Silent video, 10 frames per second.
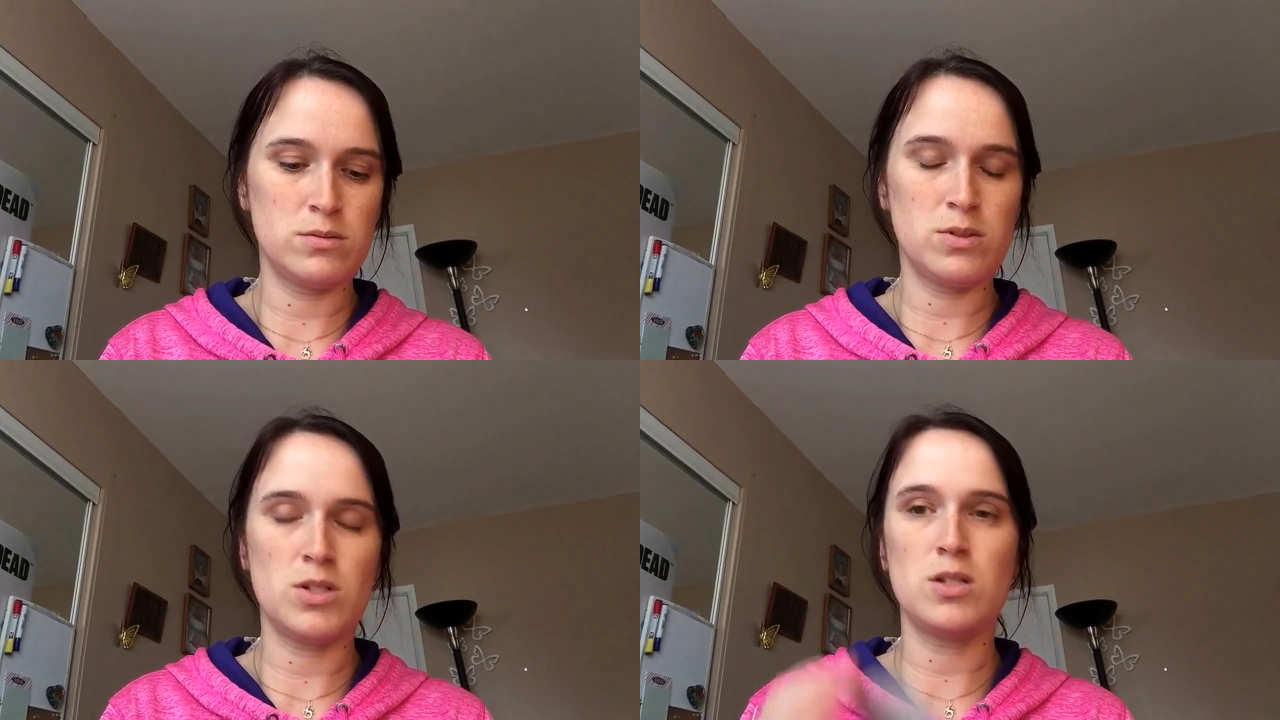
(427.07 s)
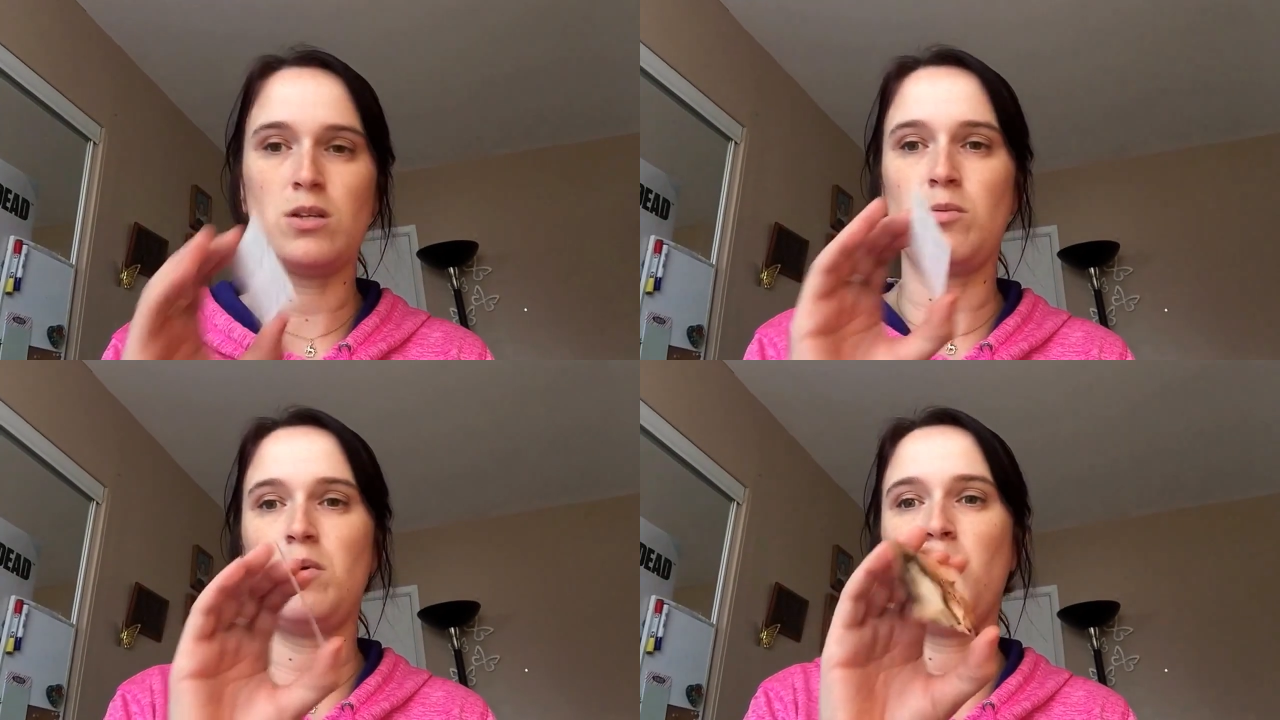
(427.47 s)
Just a
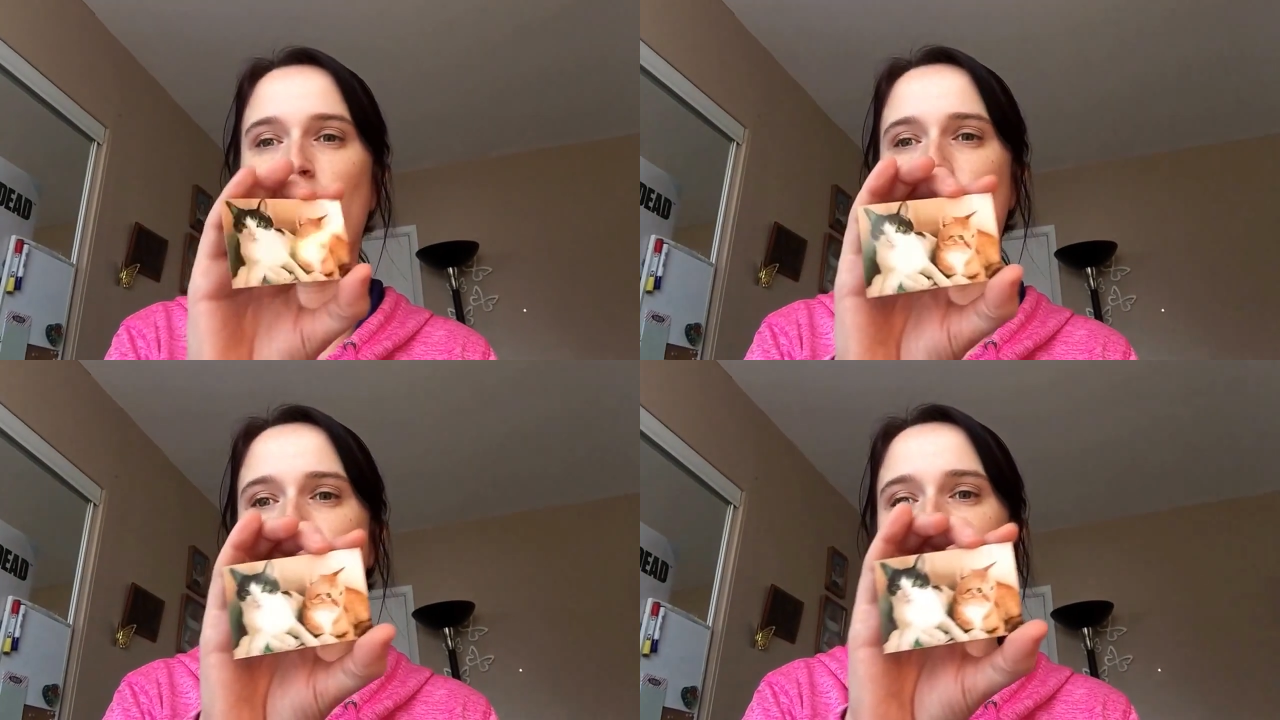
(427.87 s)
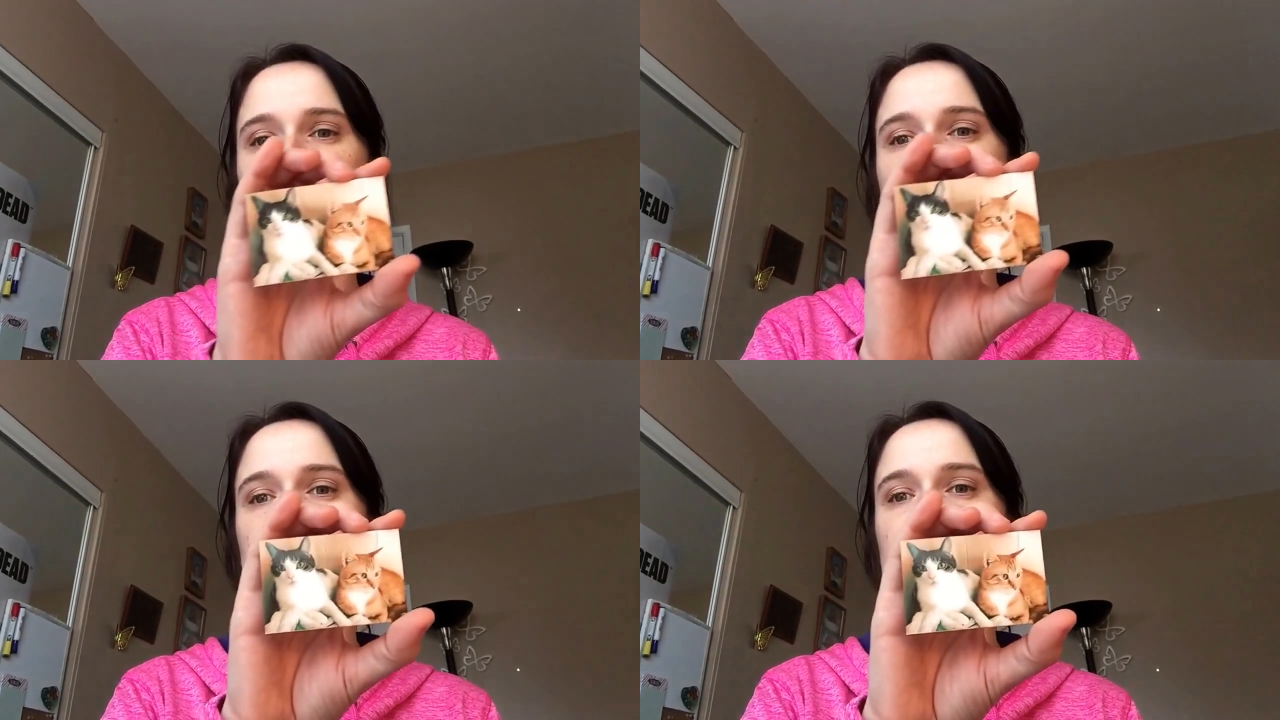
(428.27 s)
little bit warmer.
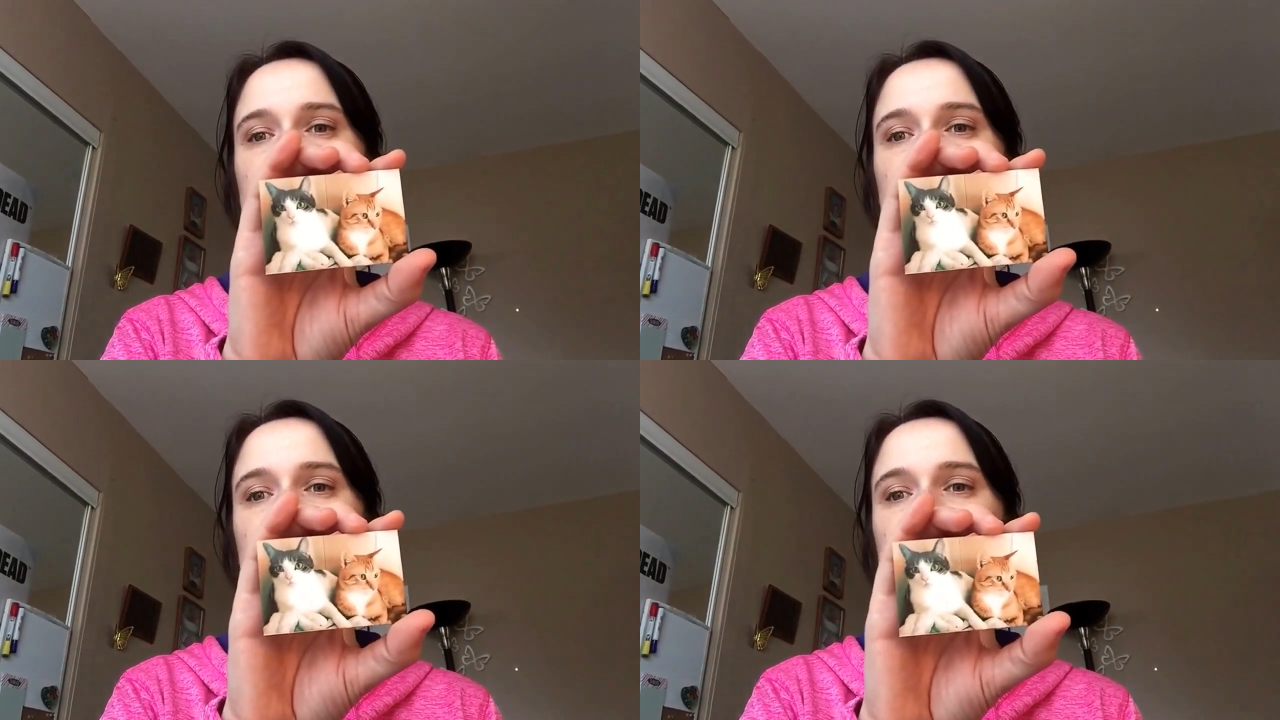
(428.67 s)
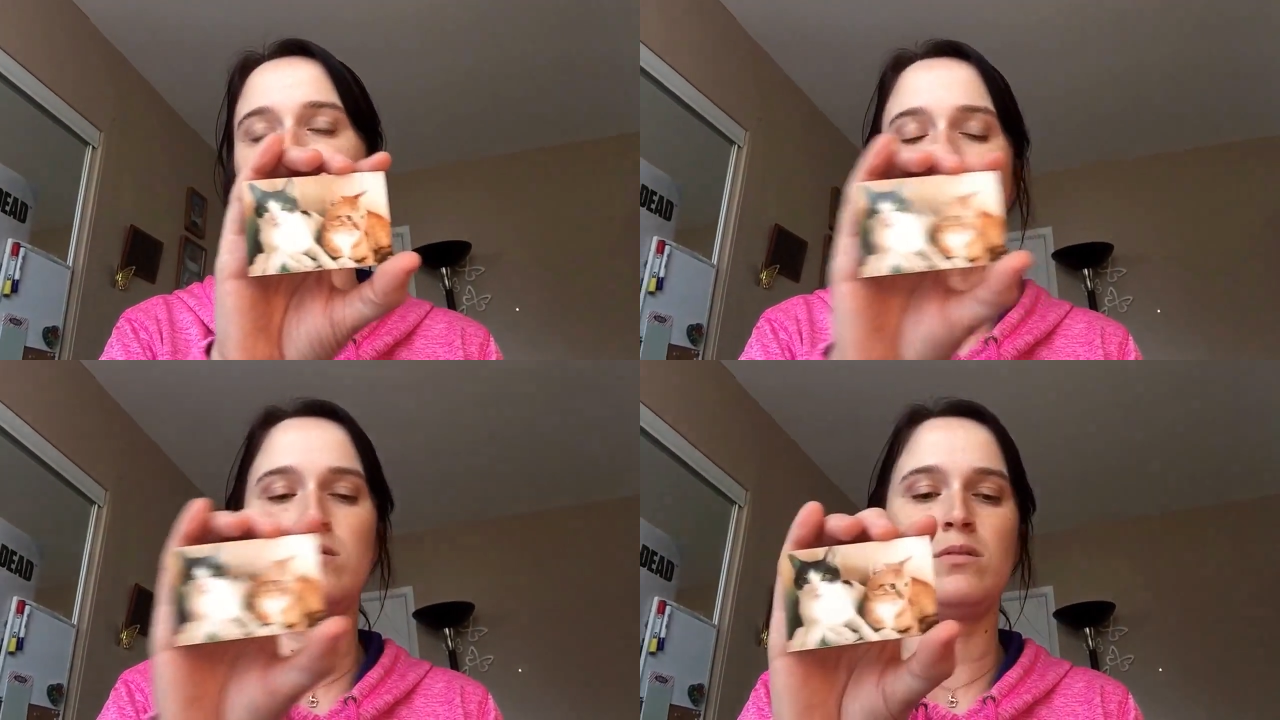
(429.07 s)

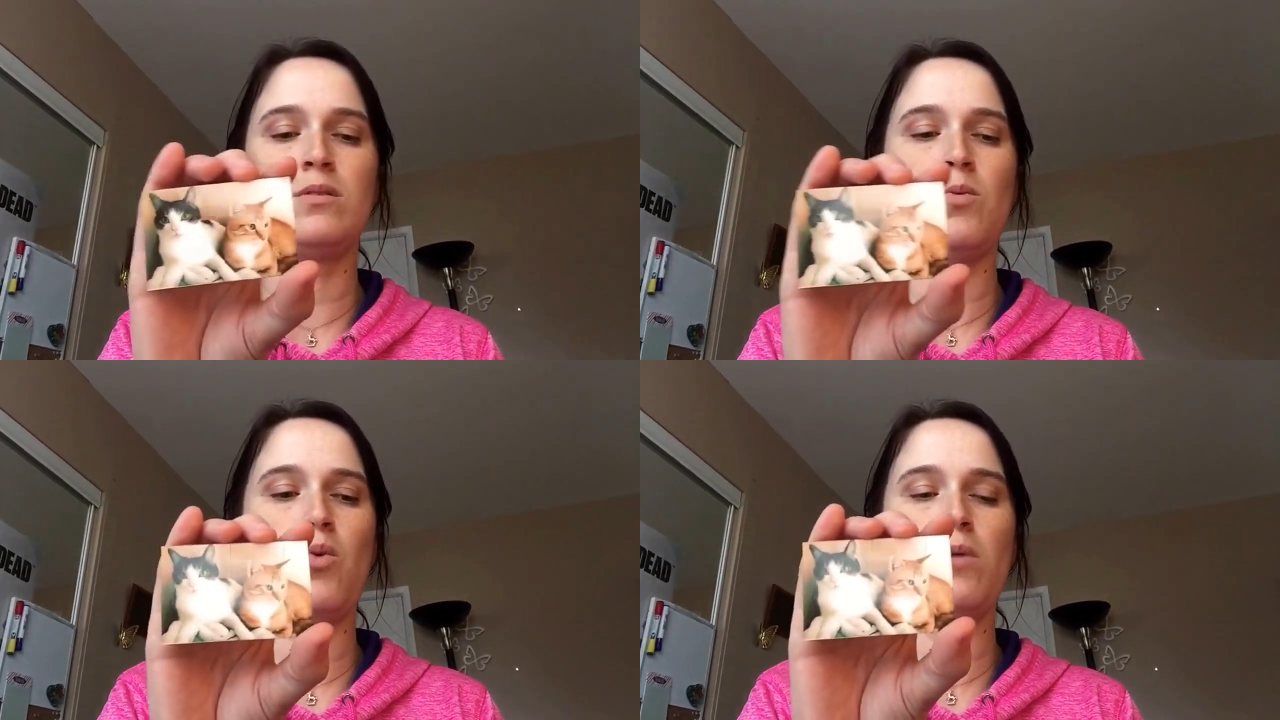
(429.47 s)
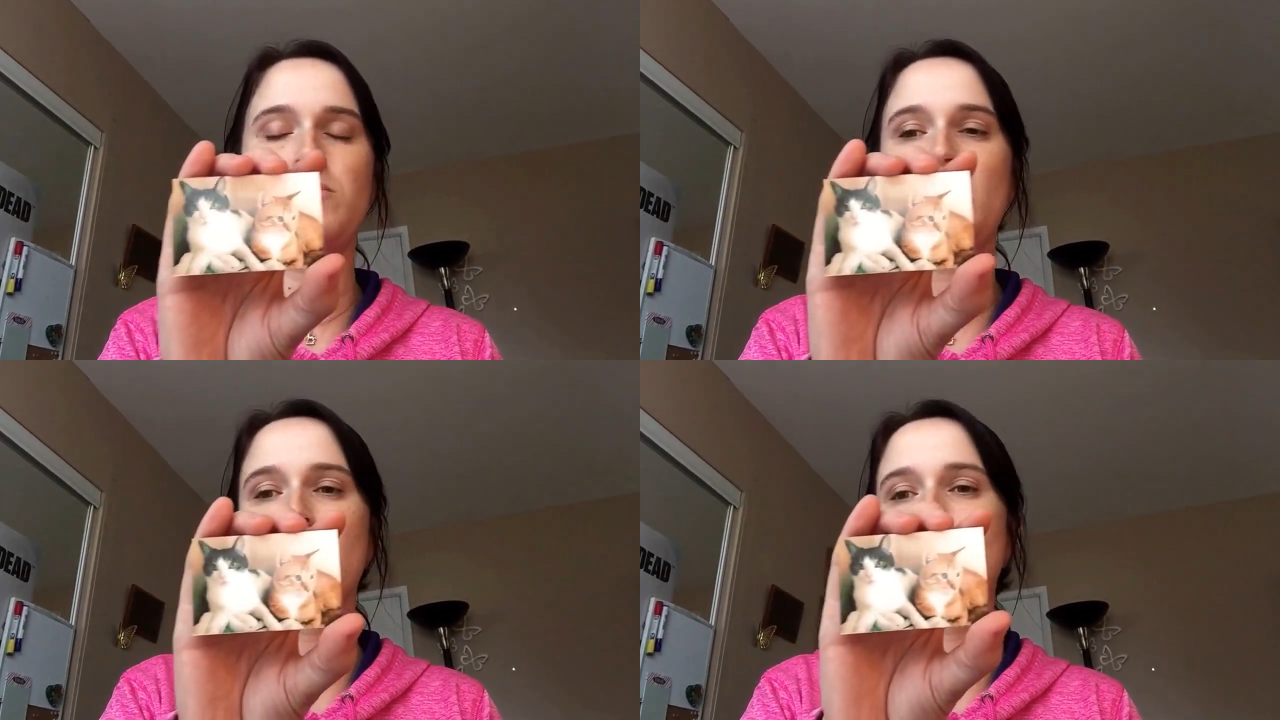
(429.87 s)
Warm
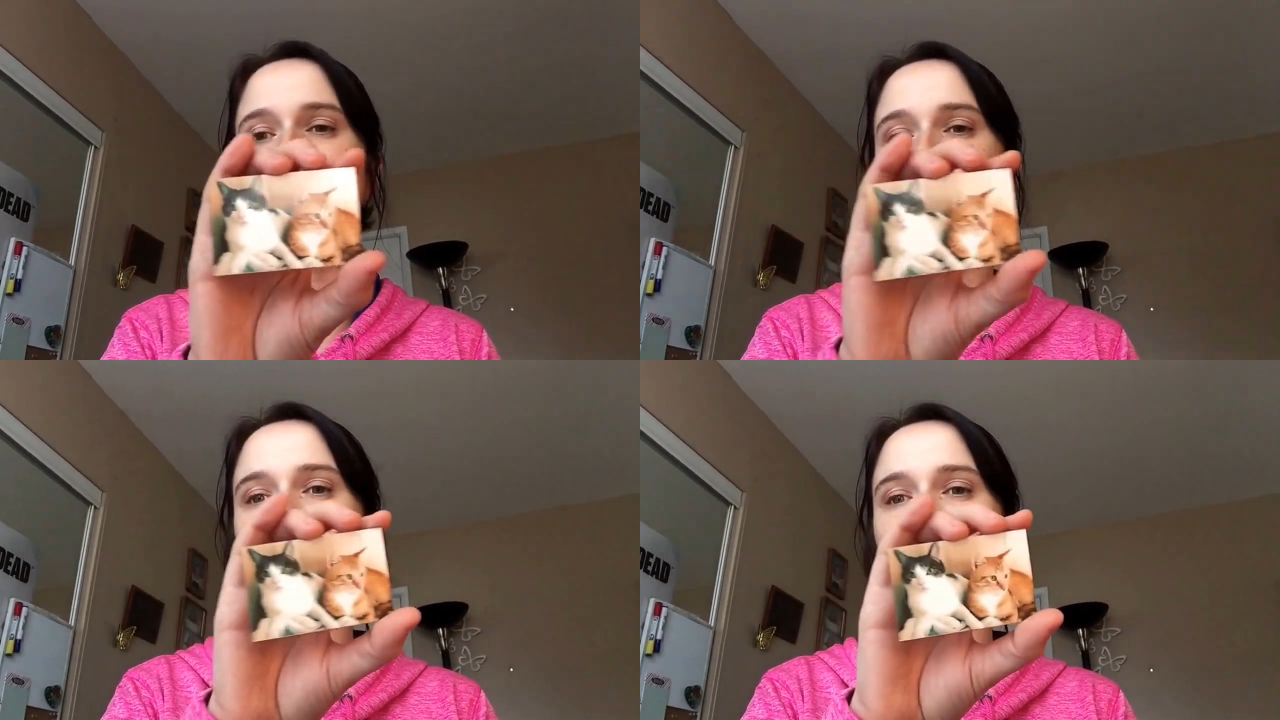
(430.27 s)
toned.